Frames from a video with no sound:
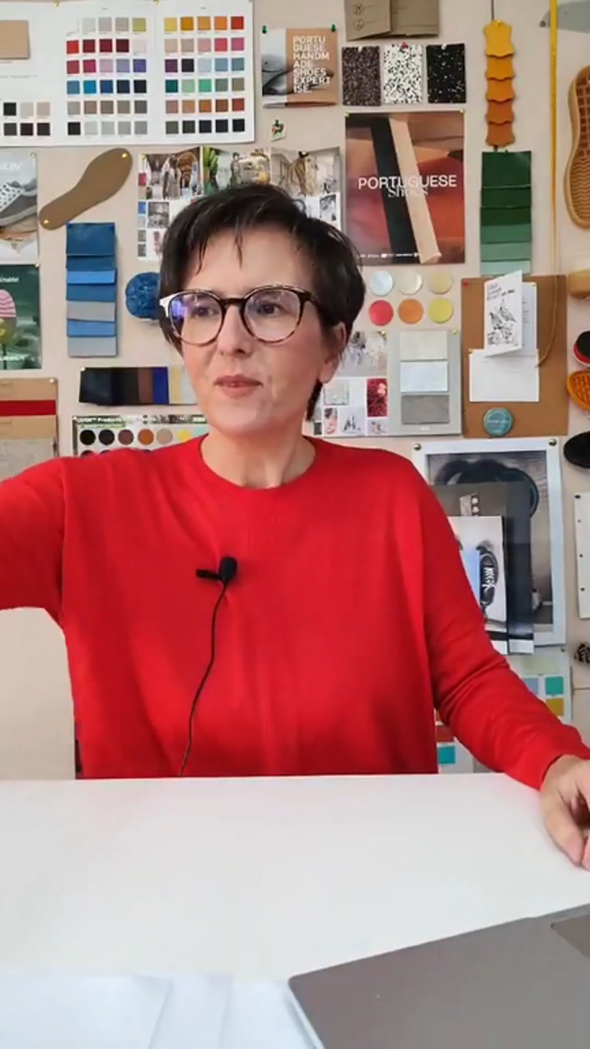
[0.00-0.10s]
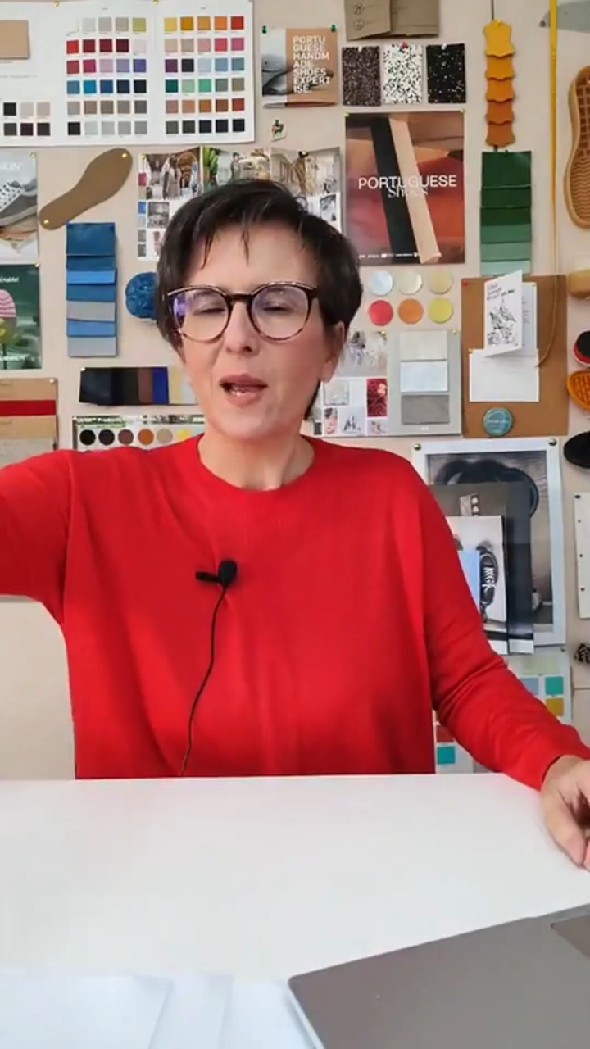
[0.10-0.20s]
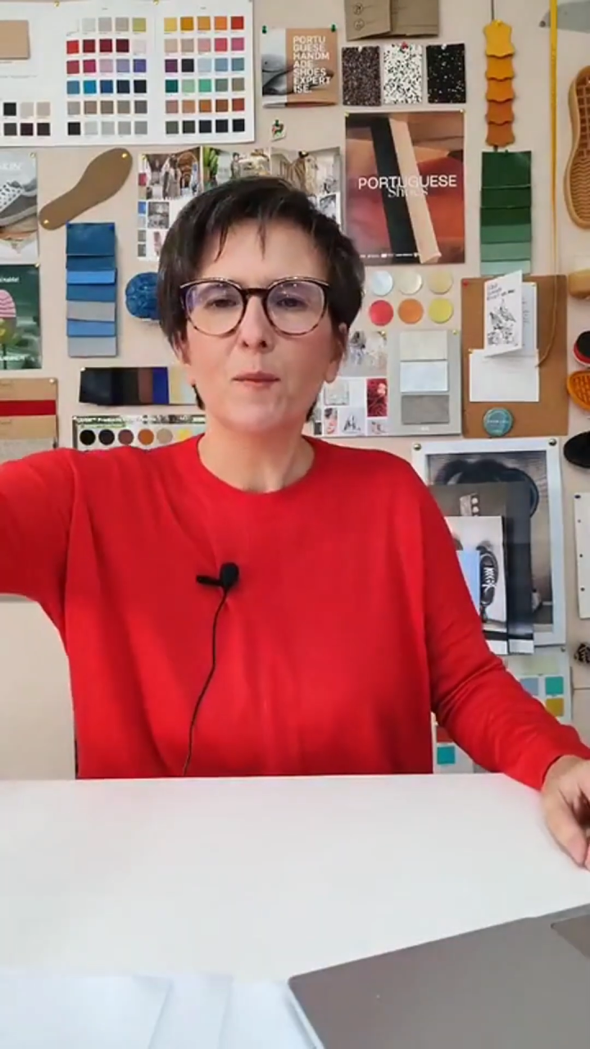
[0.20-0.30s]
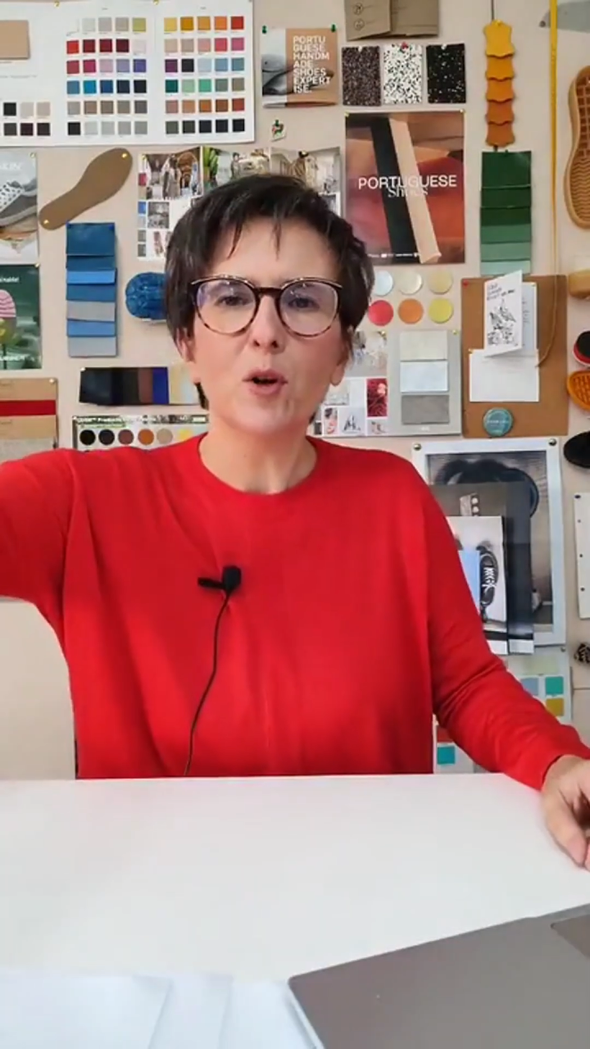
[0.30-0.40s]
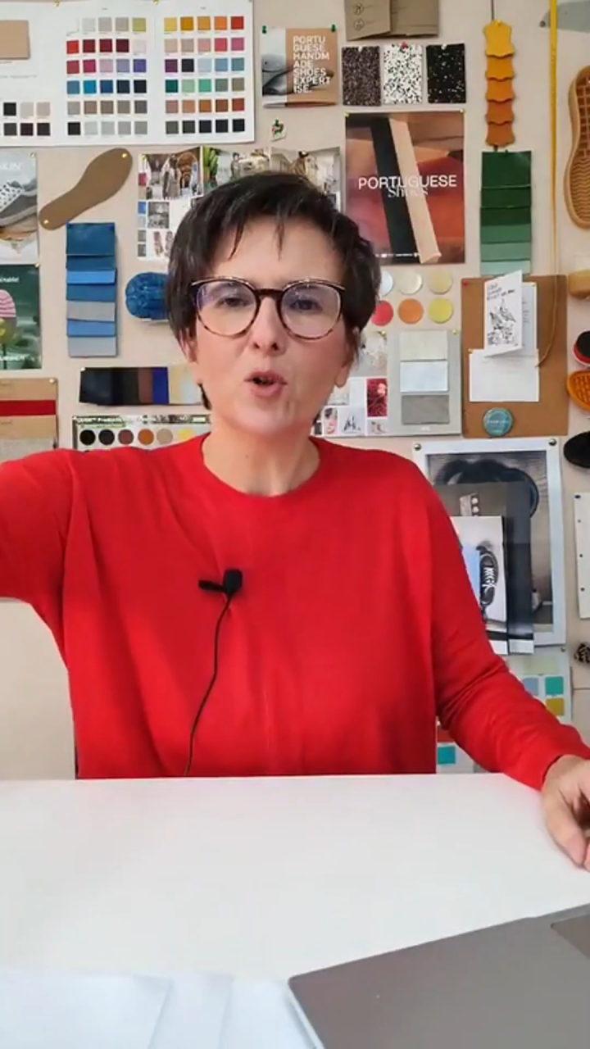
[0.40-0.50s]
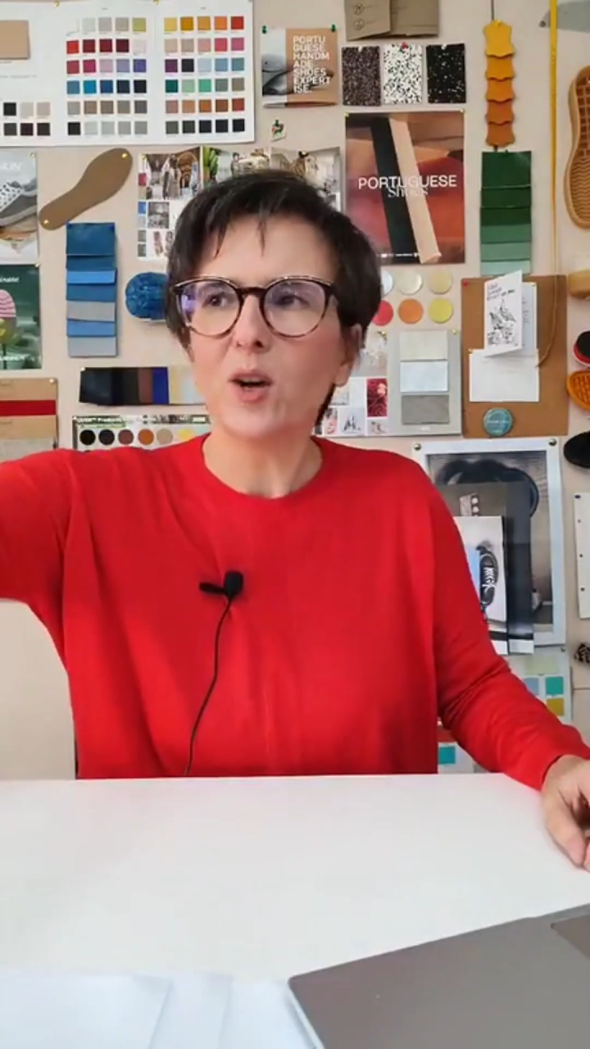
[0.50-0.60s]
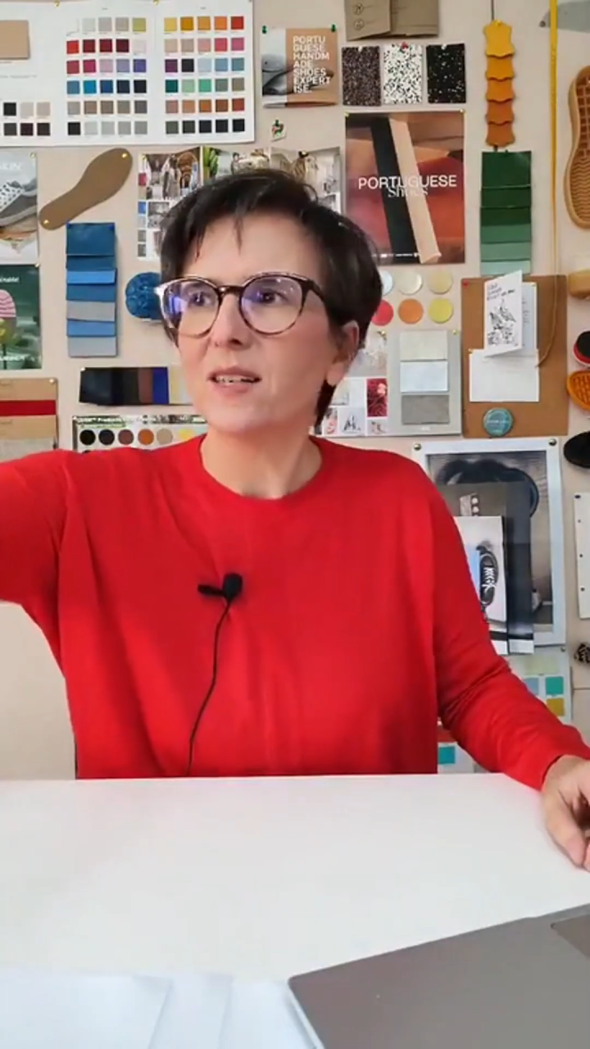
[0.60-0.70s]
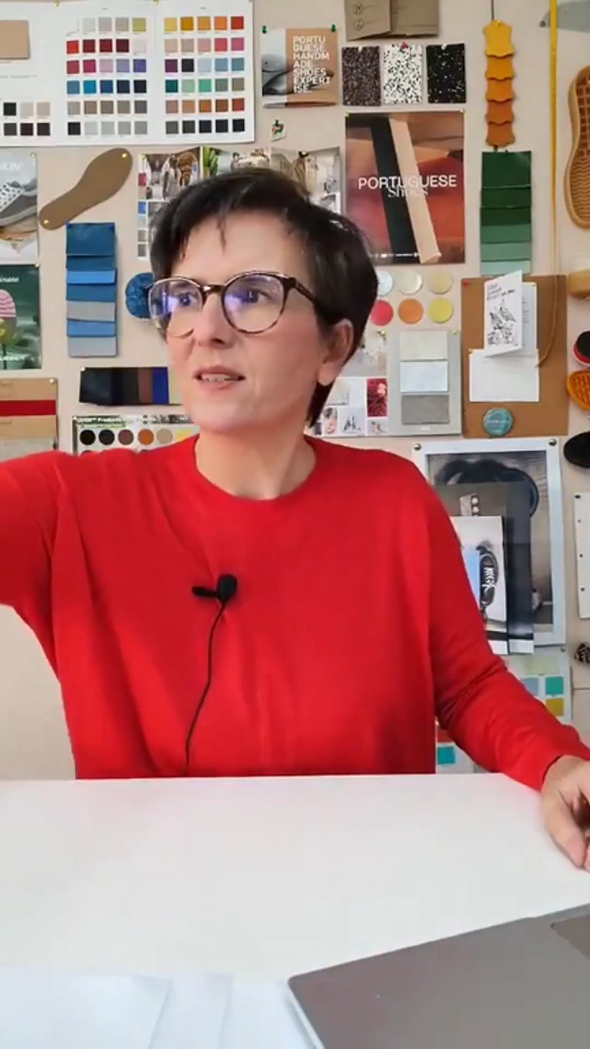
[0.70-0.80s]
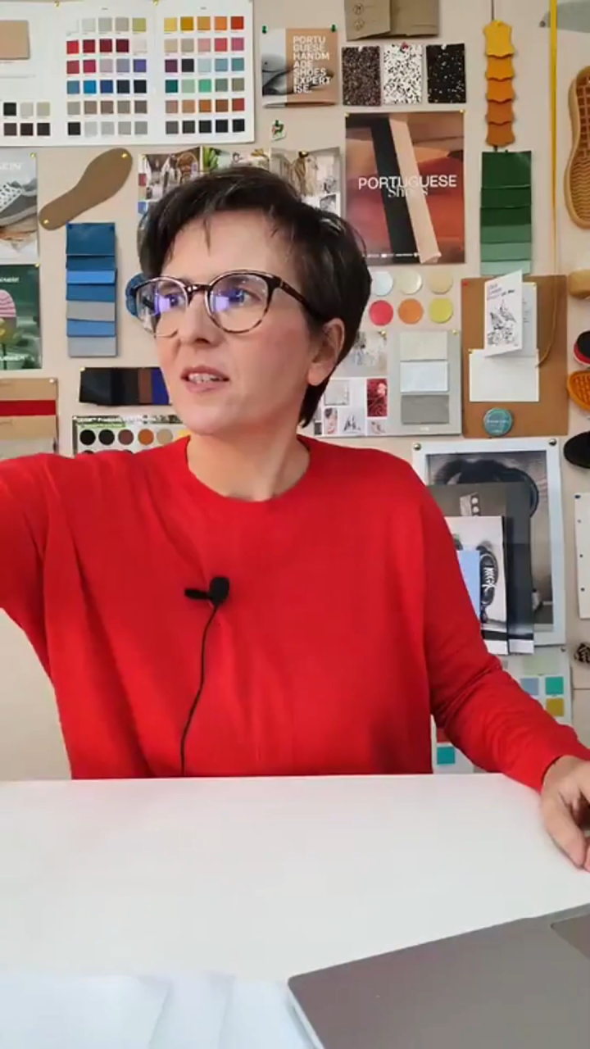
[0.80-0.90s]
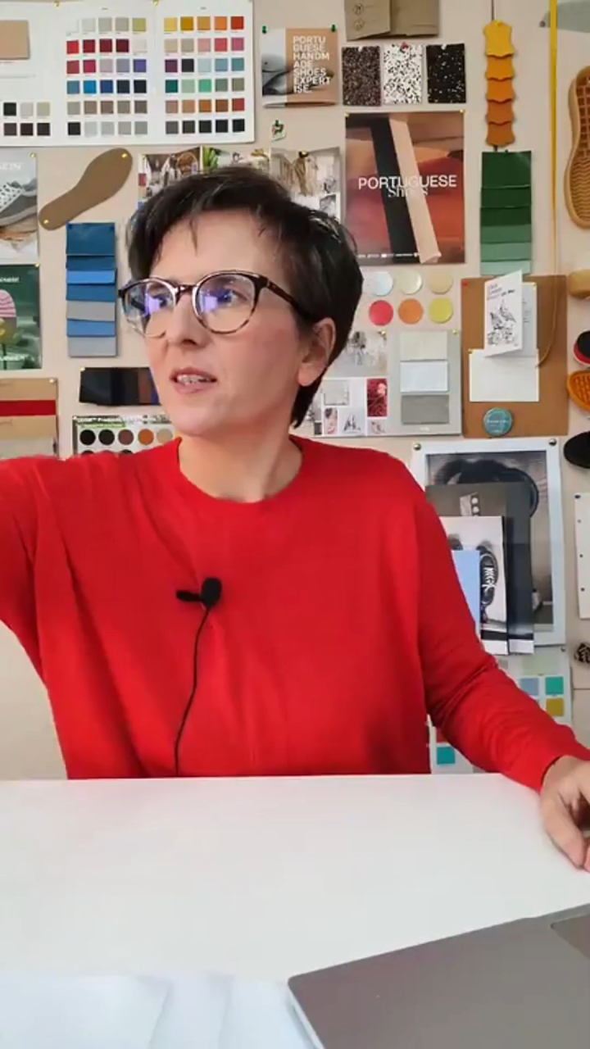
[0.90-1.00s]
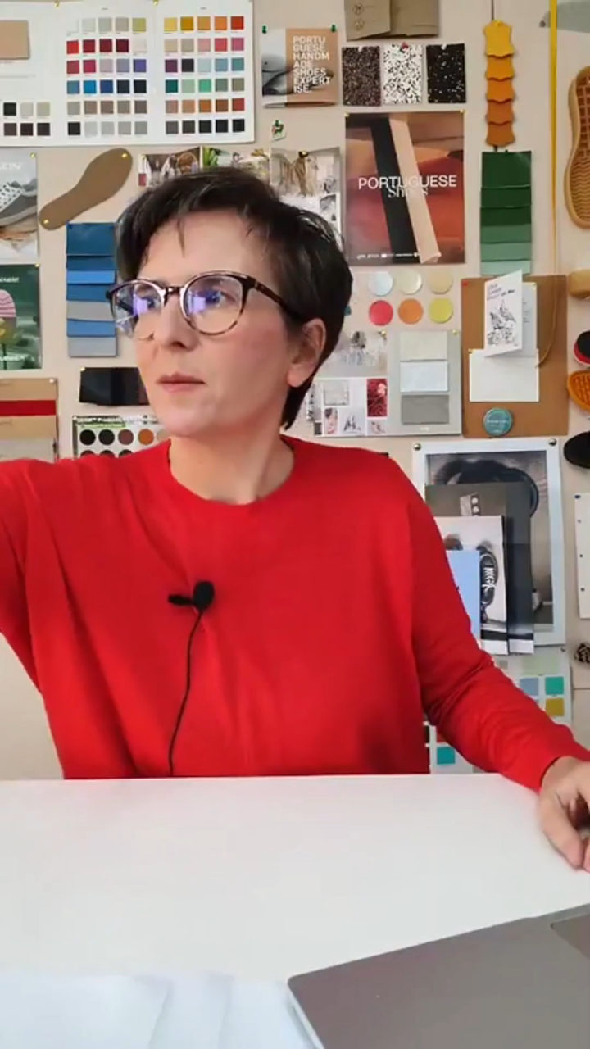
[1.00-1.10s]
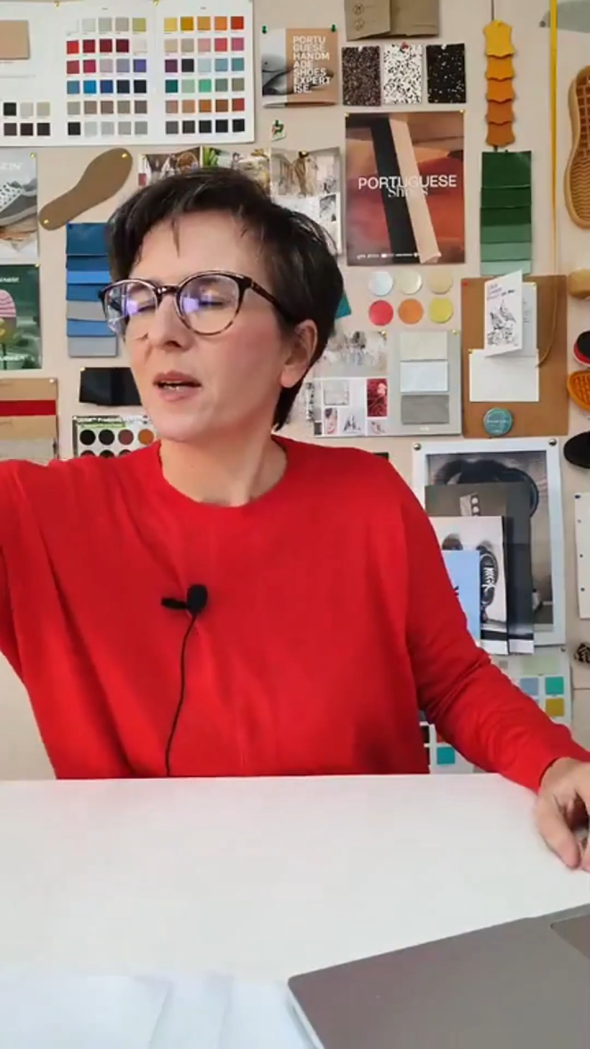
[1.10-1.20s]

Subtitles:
I'm going to ask here